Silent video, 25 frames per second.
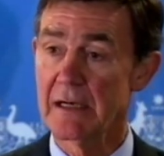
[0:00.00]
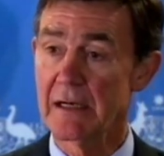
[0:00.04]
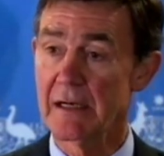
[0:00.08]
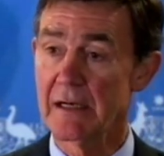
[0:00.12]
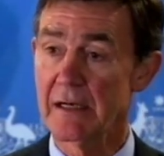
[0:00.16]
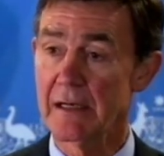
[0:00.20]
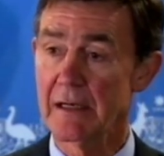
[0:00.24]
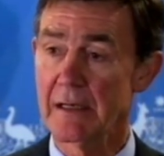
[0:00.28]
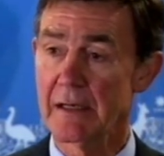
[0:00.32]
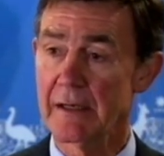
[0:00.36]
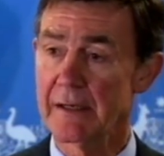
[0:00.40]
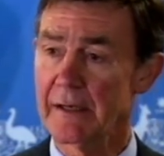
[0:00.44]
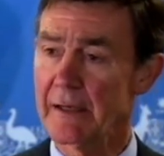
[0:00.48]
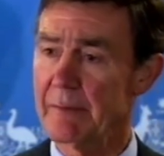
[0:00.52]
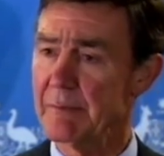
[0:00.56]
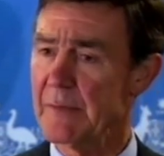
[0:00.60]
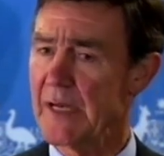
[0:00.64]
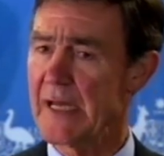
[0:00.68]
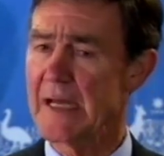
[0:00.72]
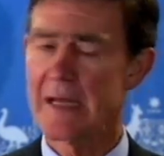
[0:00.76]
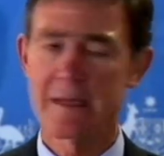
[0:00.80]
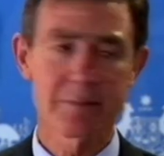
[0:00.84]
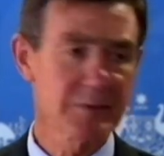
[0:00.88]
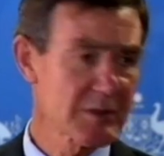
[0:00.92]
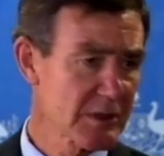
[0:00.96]
and I'm
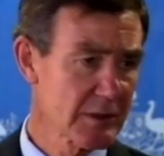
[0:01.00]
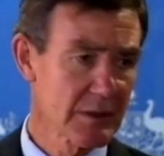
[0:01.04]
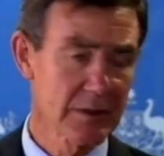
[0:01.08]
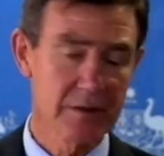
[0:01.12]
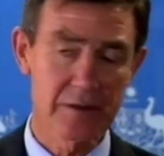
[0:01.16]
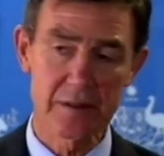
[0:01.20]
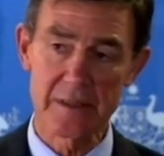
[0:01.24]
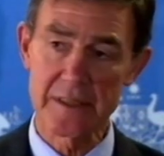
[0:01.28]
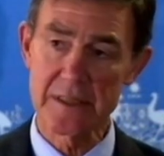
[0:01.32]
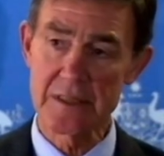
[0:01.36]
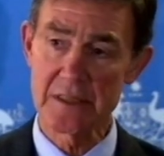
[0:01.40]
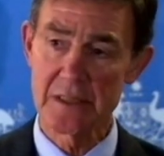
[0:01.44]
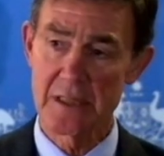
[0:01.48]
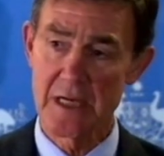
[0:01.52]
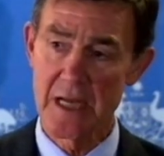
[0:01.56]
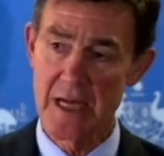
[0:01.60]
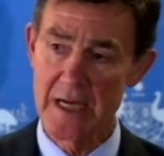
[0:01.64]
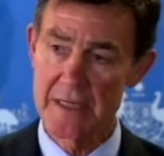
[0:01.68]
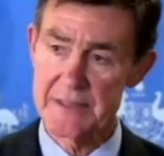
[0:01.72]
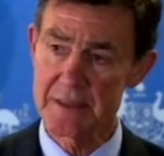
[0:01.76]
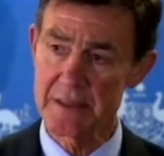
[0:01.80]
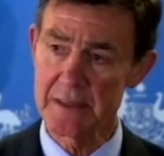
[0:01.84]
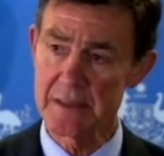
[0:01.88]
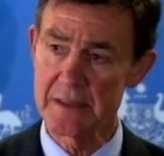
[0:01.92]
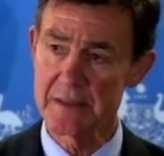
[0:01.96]
absolutely
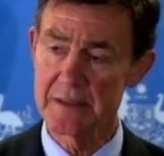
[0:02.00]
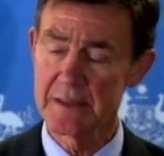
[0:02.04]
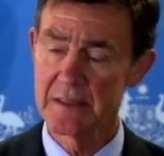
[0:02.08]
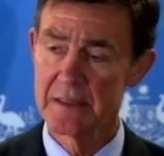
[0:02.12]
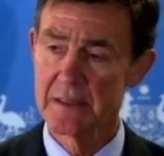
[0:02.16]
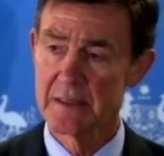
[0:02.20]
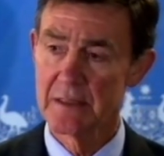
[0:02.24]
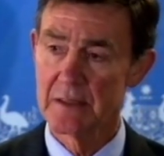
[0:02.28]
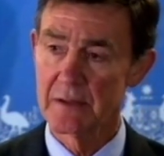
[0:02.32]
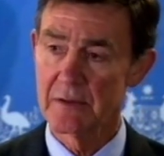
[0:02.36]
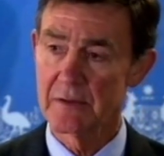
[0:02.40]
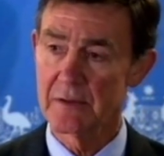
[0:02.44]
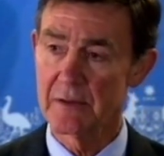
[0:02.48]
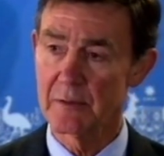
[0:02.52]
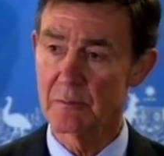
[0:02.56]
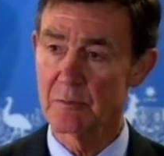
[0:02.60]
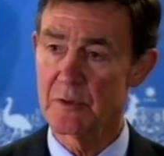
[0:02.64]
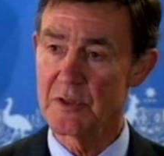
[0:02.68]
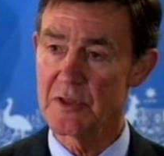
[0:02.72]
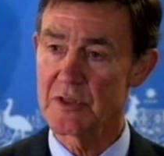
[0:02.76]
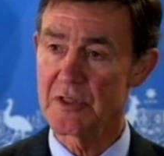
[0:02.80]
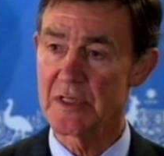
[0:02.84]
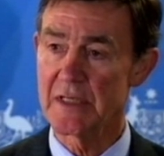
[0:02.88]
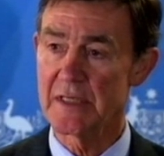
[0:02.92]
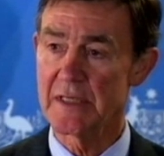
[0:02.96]
delighted that
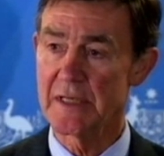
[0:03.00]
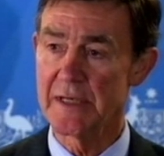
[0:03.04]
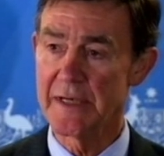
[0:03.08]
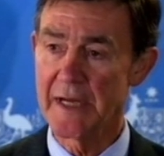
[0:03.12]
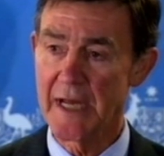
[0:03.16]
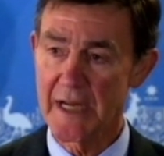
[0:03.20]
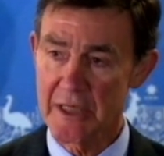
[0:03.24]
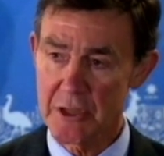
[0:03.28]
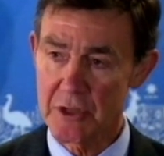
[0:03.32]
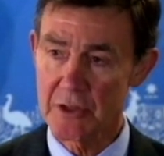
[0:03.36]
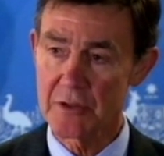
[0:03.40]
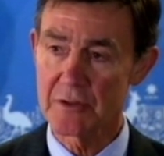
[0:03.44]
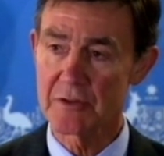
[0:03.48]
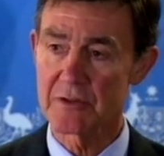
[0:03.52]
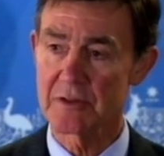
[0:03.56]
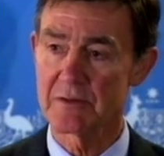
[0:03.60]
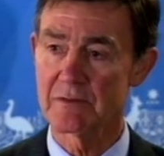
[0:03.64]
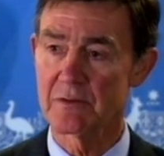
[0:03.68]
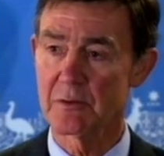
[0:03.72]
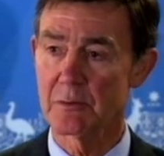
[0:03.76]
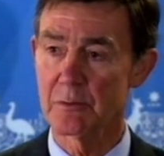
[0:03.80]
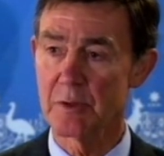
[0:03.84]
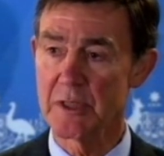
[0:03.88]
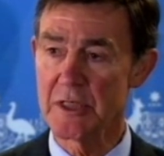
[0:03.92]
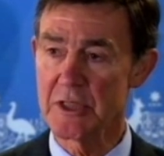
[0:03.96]
we see the nations
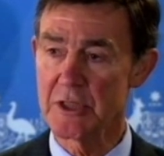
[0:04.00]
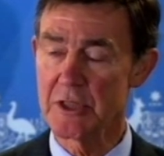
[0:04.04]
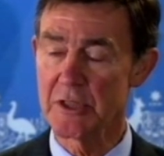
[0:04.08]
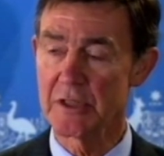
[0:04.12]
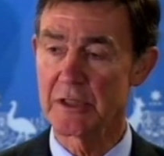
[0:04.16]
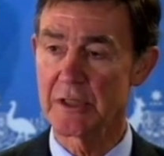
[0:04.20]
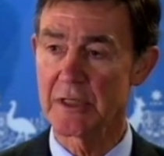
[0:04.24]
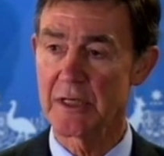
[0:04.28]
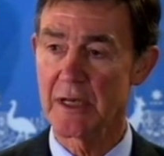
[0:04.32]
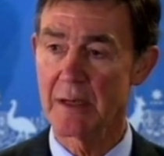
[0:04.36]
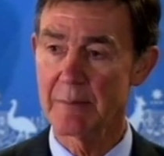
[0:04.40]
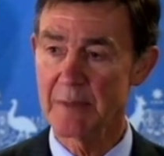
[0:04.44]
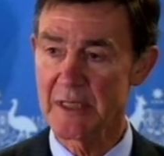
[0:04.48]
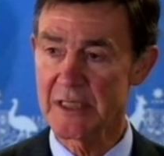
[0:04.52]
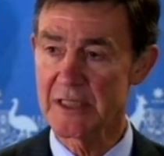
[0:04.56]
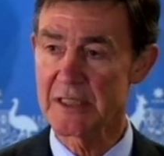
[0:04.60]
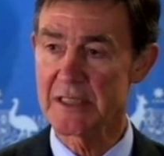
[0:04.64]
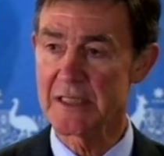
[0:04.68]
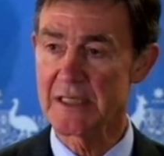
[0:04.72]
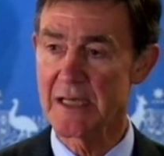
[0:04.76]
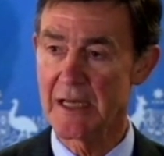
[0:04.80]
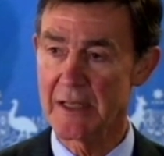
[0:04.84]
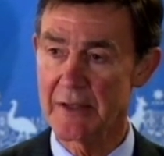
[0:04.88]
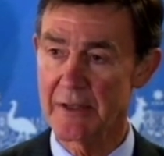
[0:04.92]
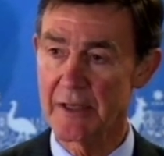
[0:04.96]
of the region coming
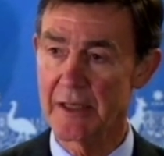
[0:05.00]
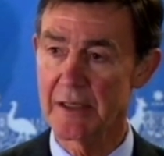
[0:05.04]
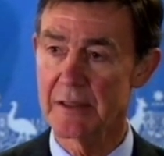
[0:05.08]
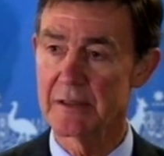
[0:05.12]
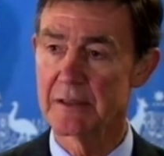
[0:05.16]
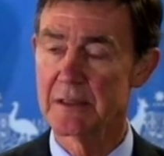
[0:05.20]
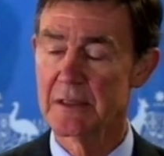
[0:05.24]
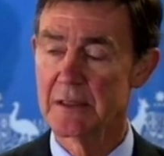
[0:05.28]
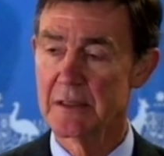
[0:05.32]
together